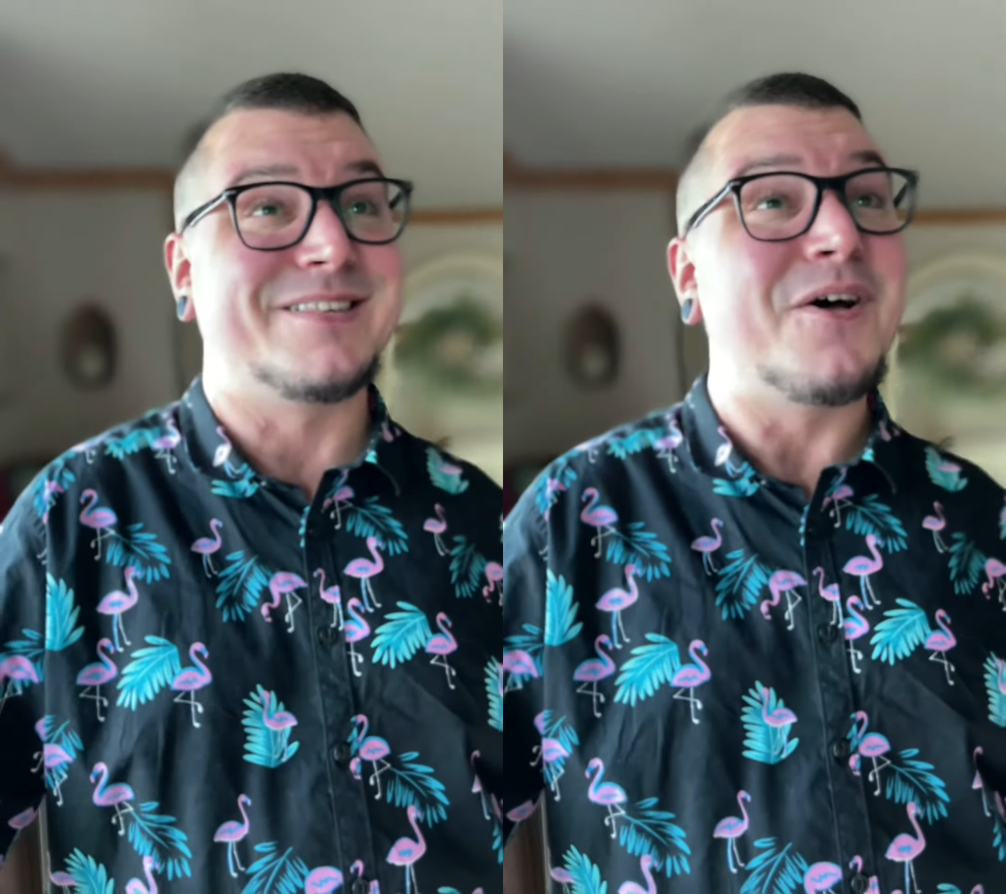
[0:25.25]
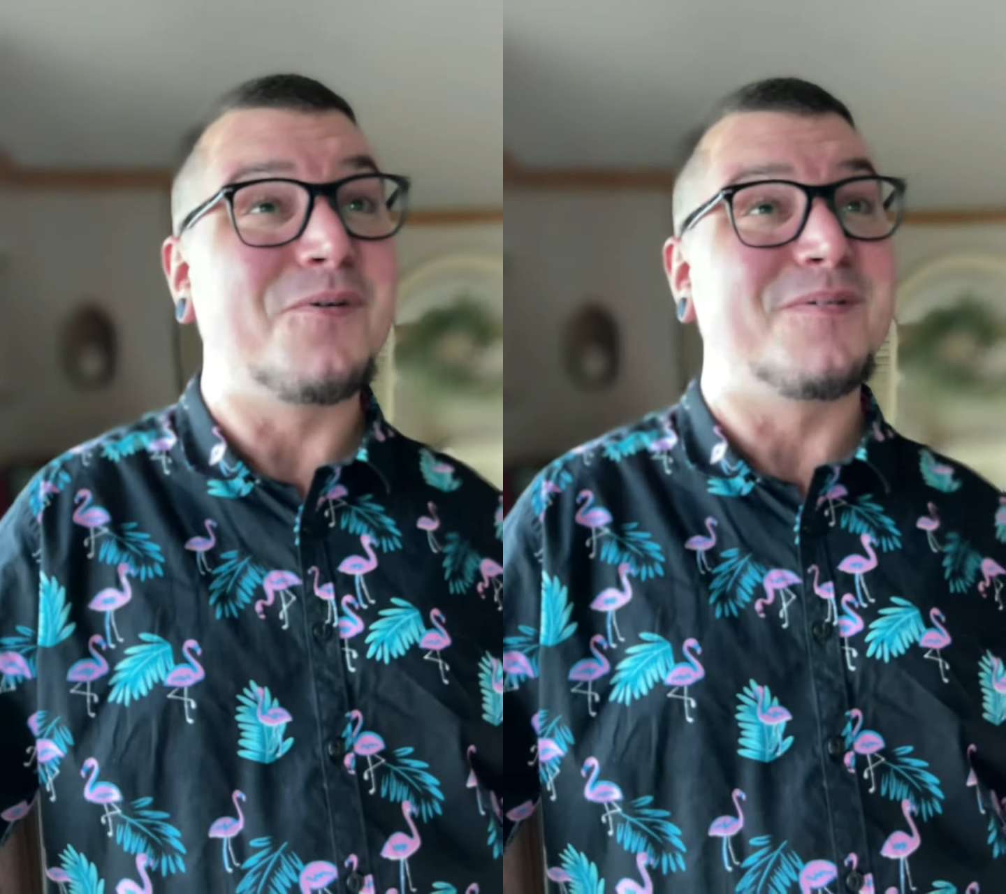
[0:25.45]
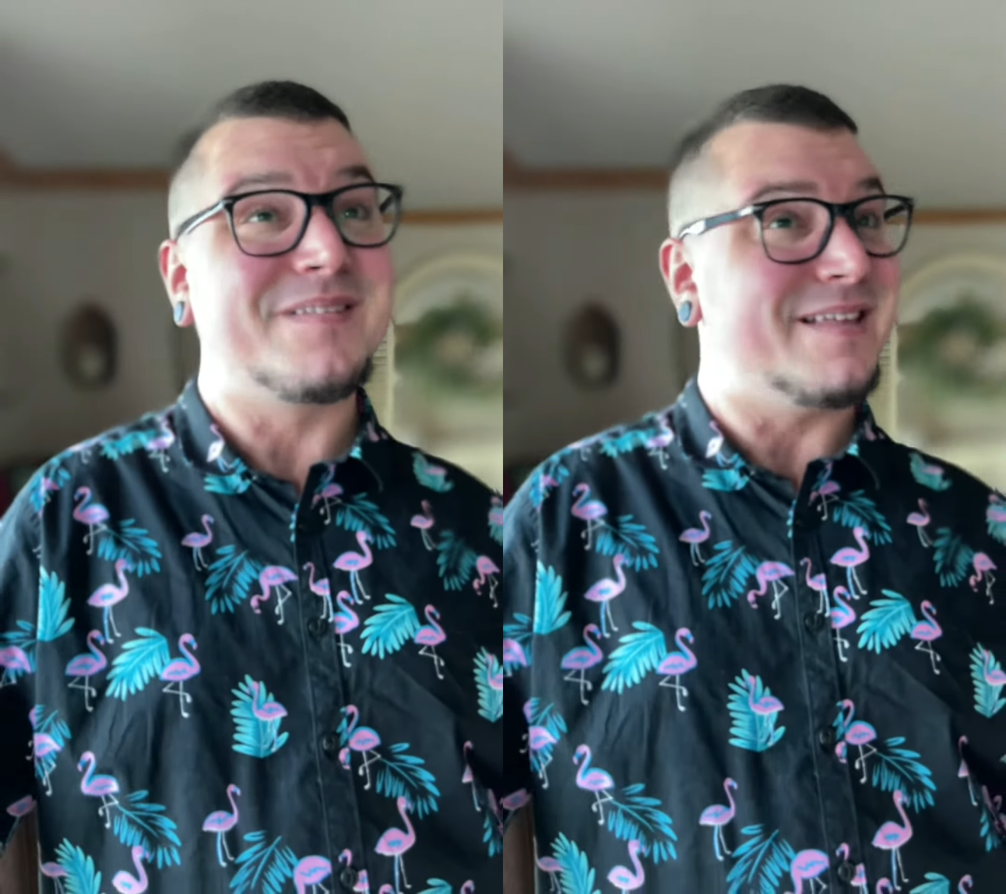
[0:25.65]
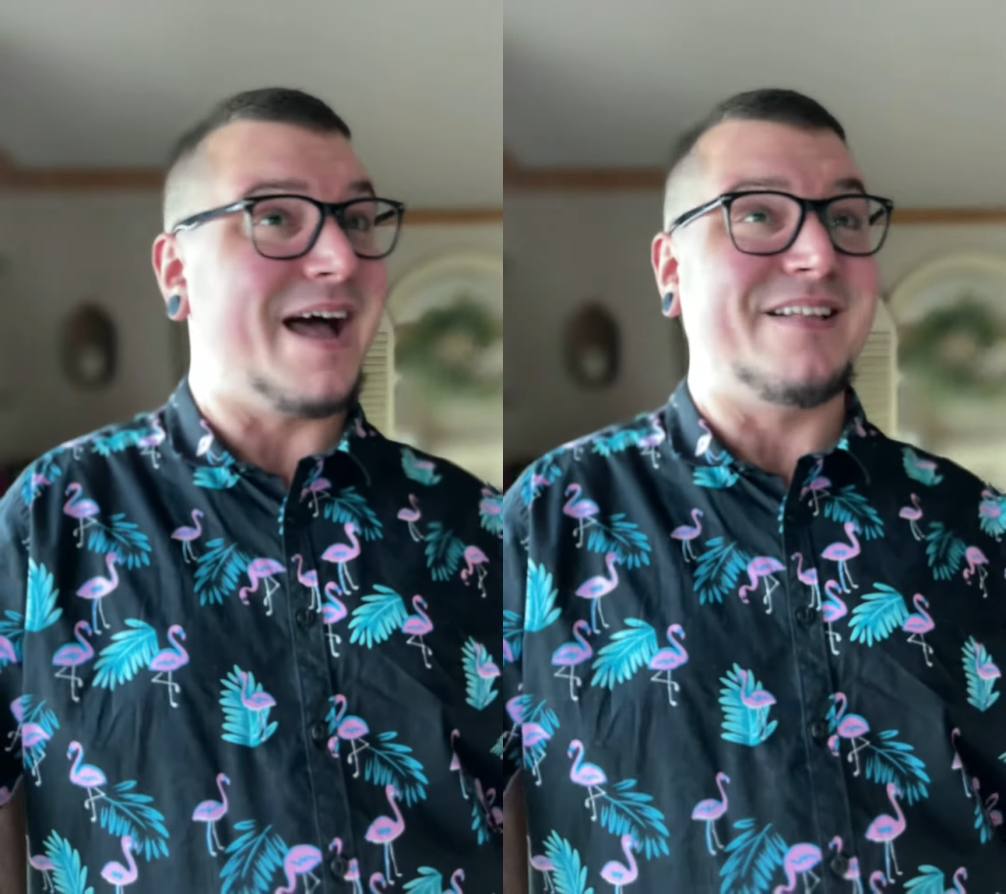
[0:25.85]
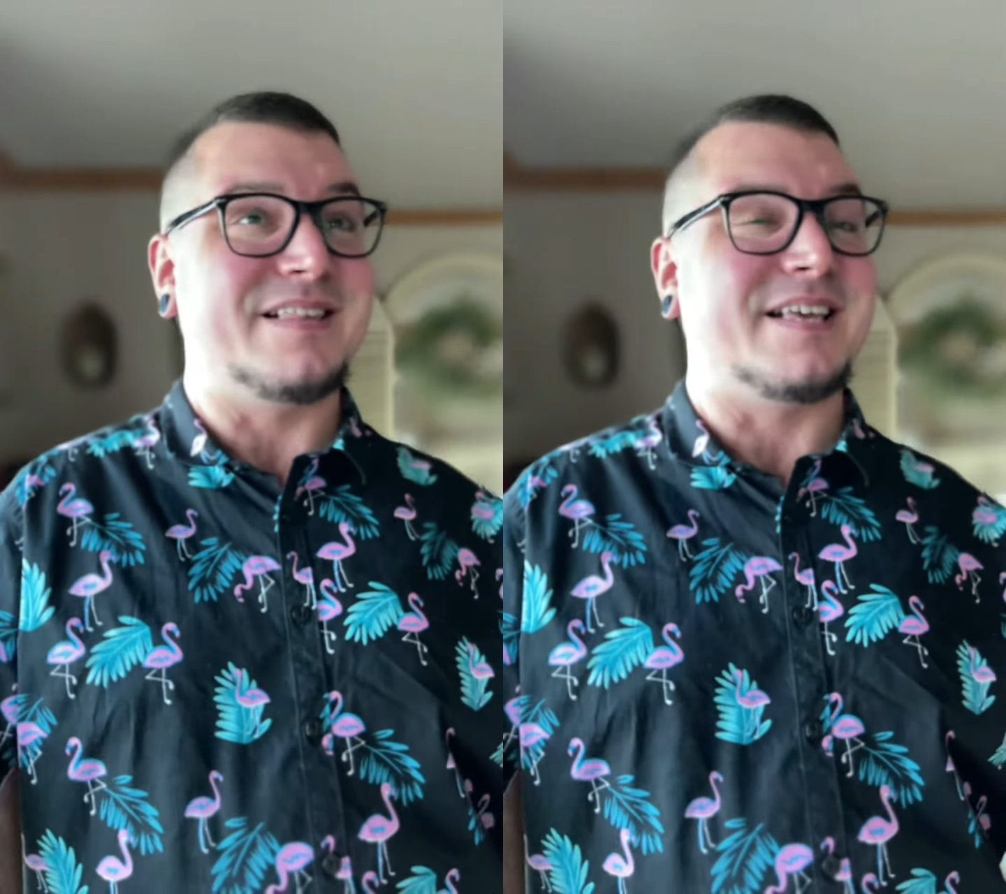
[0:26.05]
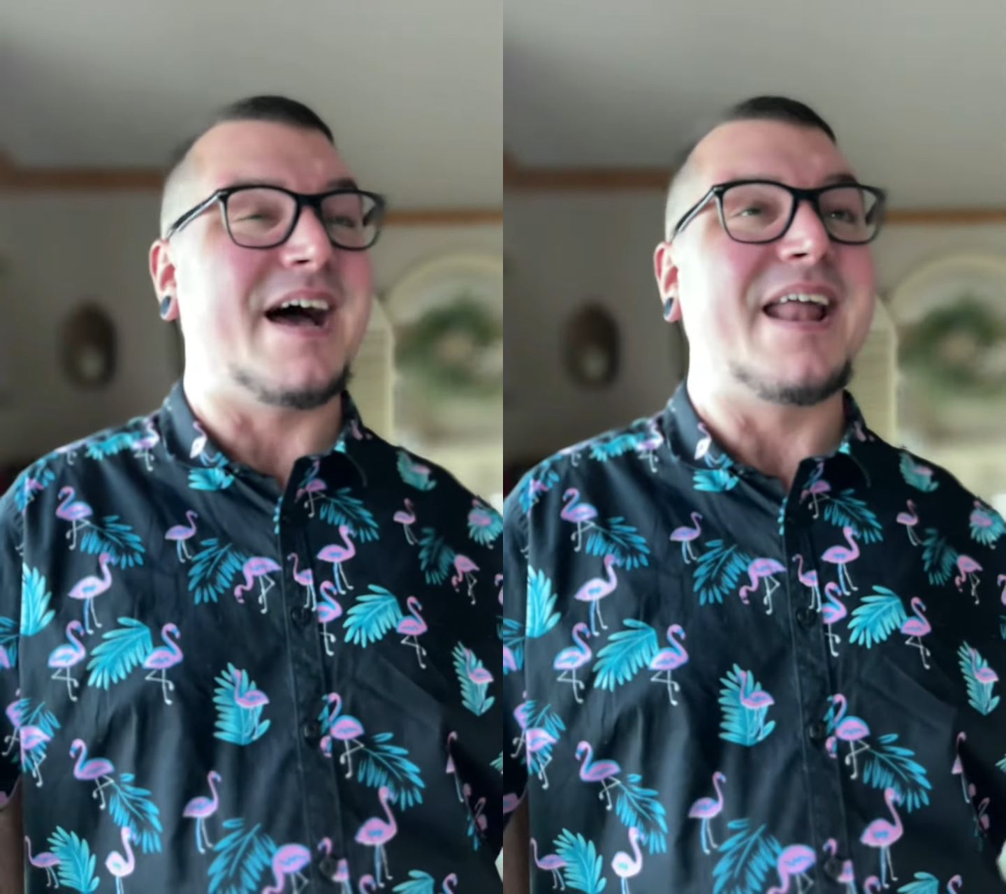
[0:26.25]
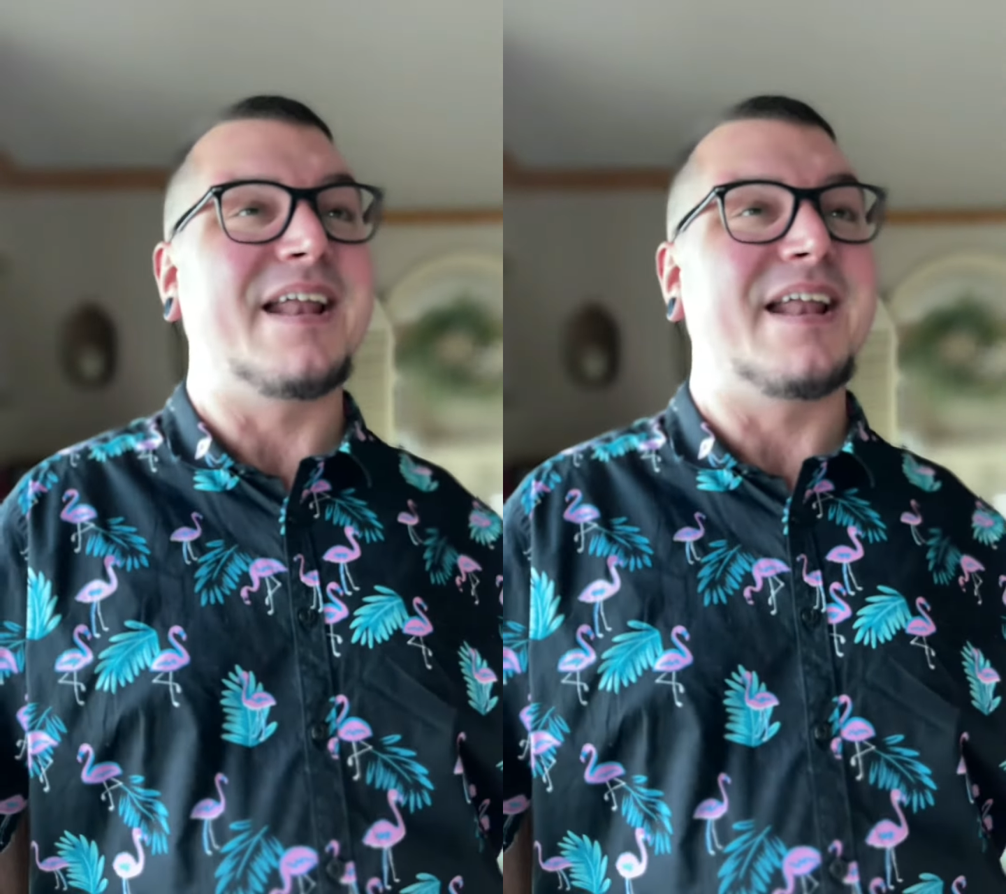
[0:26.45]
So I just got